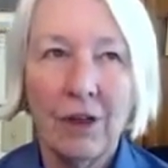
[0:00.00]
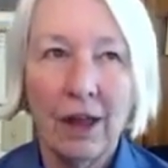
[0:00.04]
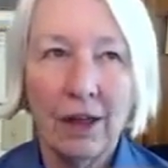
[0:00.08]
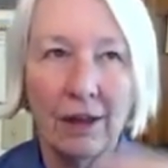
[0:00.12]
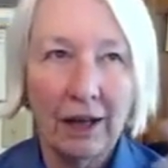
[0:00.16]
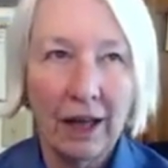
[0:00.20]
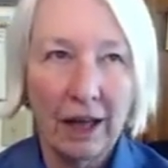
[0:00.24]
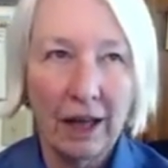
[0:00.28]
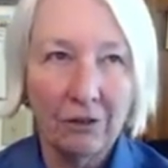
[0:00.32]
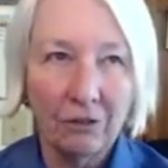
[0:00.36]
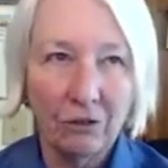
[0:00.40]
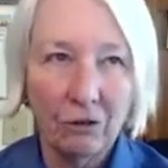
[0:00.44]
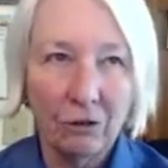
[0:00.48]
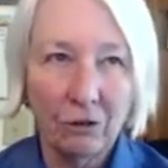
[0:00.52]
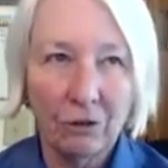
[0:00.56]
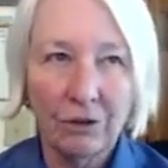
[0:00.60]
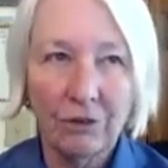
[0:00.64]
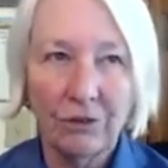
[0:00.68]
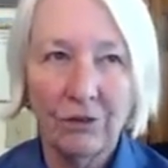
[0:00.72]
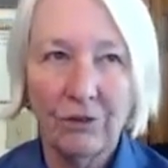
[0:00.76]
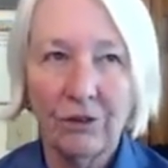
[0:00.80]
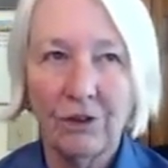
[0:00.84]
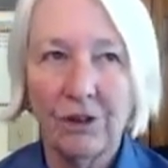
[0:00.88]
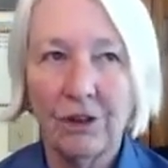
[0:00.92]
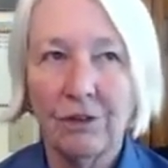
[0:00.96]
And as you
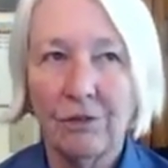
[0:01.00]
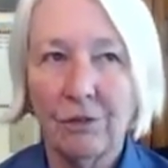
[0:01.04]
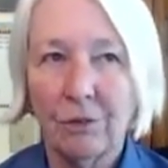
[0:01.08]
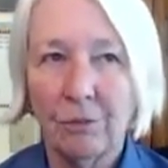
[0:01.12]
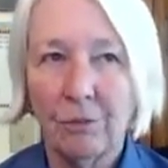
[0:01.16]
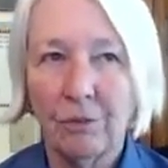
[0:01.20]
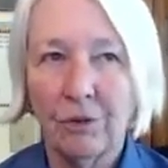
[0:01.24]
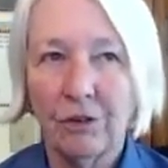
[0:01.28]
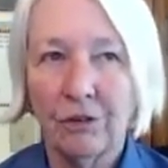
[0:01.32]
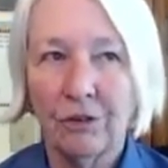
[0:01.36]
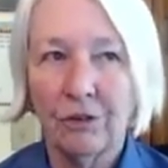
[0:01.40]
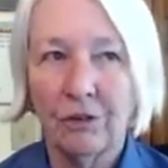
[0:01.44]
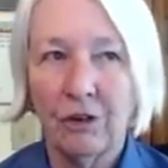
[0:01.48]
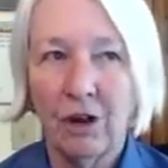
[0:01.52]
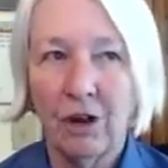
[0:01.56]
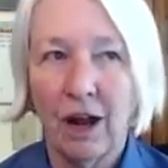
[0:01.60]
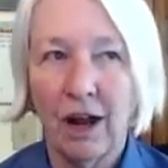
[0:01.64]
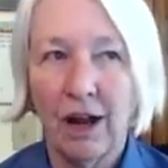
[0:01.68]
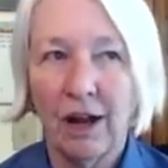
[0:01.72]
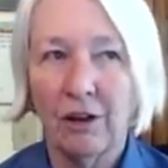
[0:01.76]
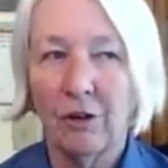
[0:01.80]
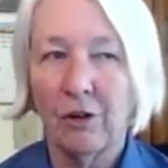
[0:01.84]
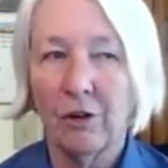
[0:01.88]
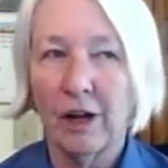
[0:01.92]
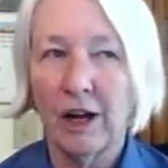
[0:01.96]
can see from this
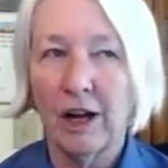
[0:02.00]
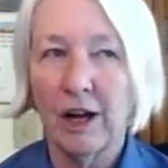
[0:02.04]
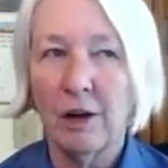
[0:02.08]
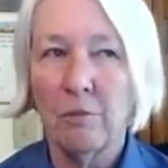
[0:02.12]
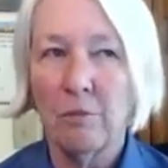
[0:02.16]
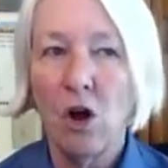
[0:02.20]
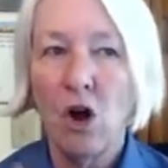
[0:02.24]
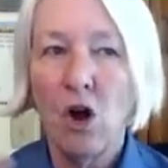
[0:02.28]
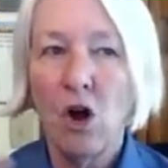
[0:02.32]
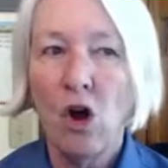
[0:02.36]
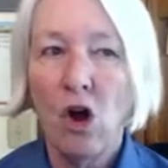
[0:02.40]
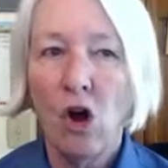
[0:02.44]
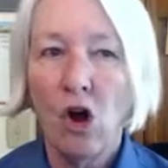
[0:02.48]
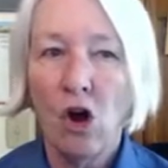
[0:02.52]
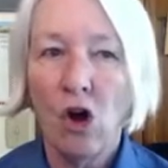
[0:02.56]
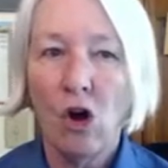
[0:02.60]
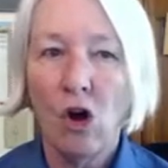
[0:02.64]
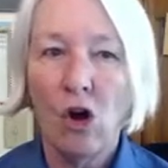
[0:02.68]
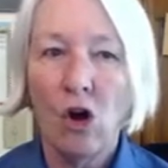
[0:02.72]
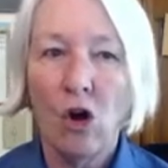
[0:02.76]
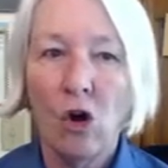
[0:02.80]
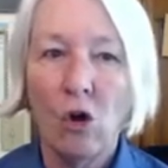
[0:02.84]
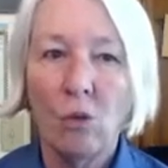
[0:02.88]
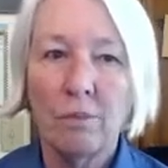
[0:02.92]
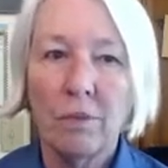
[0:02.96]
diagram,
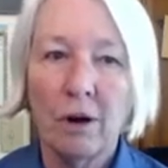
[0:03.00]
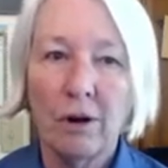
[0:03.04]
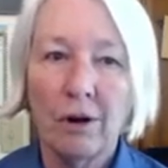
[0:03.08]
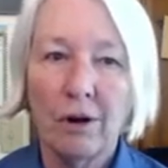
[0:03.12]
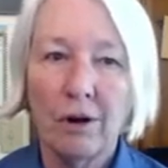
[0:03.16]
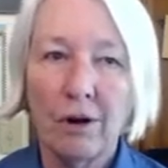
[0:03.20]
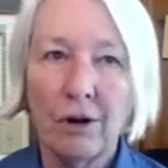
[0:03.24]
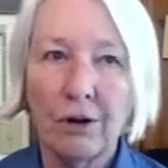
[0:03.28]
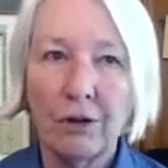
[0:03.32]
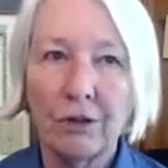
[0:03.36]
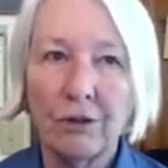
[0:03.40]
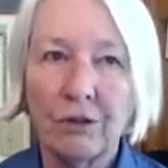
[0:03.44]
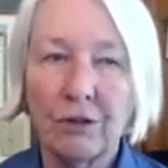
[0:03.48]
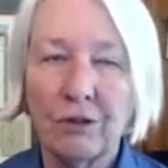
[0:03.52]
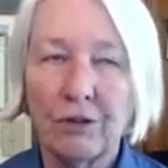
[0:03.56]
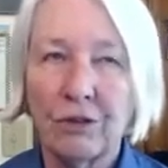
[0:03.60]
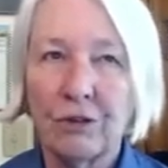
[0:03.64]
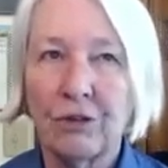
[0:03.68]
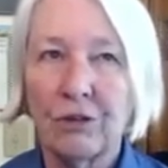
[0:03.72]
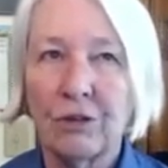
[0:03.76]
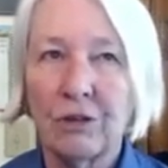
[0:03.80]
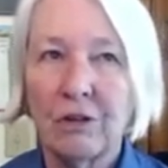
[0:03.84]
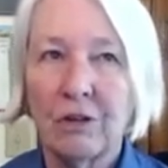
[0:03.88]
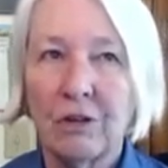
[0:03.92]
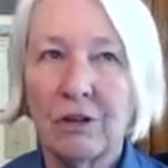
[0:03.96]
all
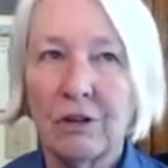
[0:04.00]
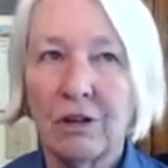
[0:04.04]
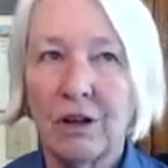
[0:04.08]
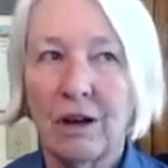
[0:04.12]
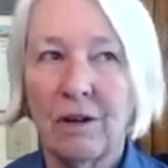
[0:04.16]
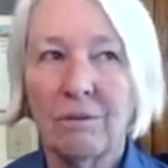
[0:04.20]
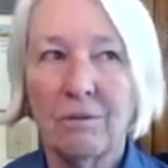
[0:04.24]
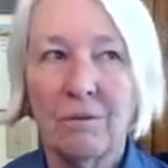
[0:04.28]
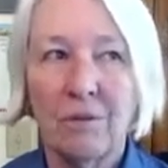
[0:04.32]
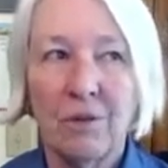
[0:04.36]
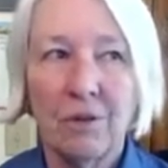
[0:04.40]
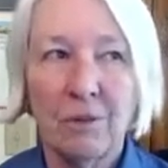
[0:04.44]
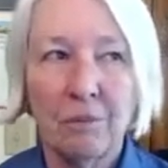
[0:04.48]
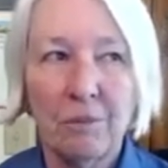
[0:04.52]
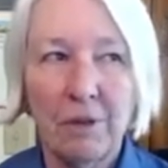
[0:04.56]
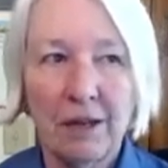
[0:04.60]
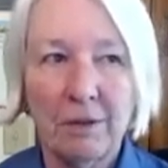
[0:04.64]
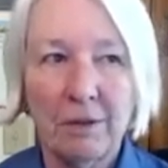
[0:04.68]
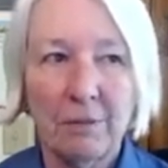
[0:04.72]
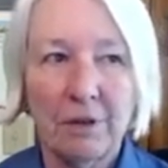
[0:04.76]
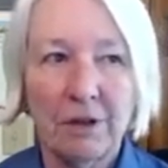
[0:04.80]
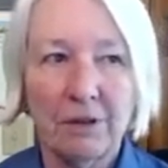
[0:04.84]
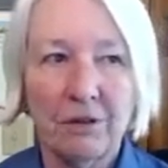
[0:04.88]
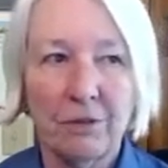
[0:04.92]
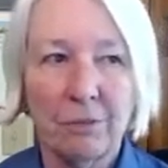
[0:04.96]
parts of the
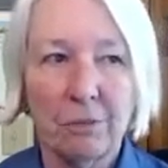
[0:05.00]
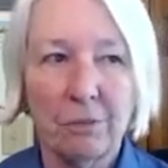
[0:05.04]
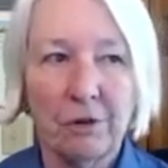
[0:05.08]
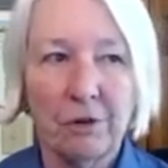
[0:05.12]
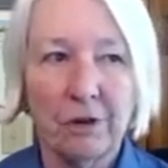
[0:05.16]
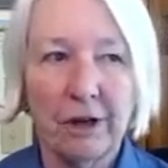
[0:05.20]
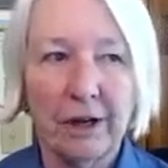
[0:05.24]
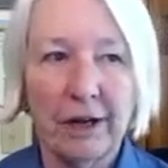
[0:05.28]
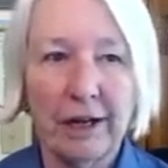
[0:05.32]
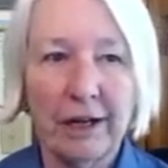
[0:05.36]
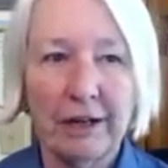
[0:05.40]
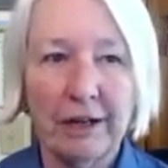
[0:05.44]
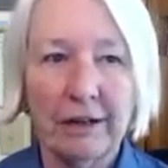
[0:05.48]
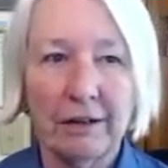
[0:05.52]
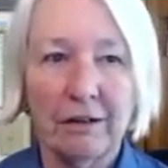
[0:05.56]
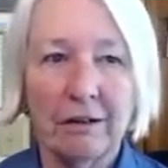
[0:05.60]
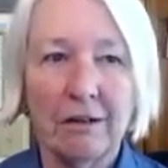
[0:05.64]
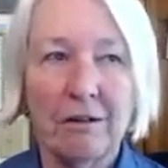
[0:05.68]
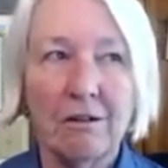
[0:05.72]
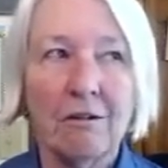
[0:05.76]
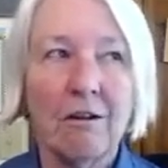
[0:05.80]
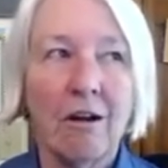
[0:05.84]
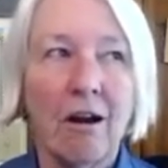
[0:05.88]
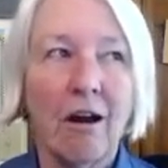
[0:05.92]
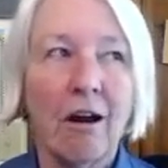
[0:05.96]
baby's brain
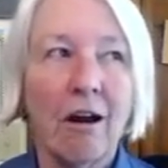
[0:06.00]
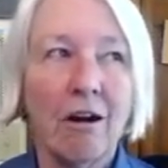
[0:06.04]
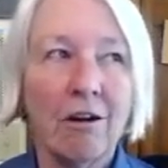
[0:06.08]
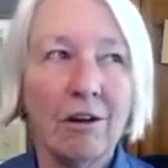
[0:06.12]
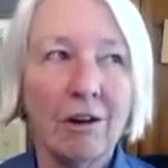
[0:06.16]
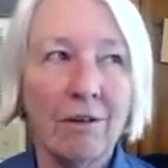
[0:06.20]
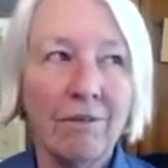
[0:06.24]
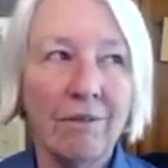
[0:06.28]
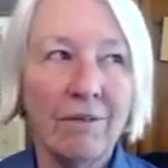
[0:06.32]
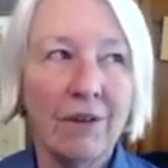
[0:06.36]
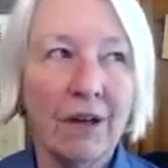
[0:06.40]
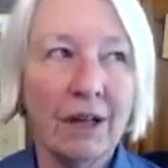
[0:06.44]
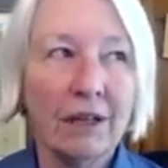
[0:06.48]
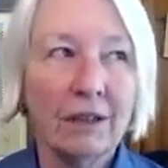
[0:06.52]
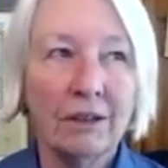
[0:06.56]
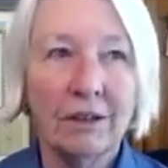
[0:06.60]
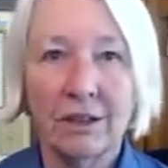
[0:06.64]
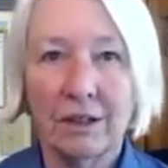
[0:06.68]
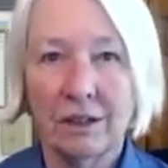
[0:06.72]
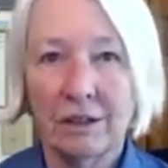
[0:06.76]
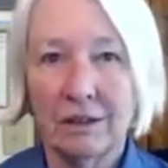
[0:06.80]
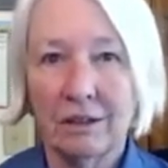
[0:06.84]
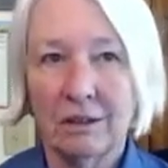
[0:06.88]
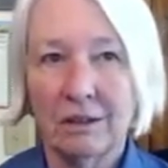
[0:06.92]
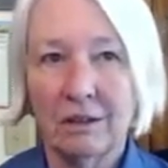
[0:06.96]
are
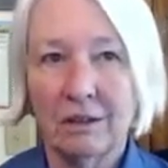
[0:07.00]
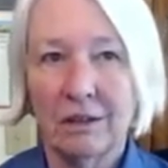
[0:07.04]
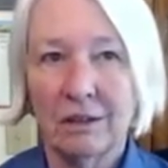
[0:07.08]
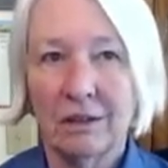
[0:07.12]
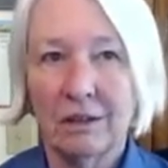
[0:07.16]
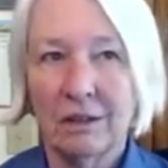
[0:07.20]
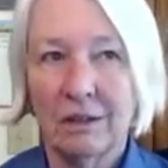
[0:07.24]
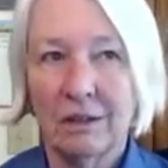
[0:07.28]
affected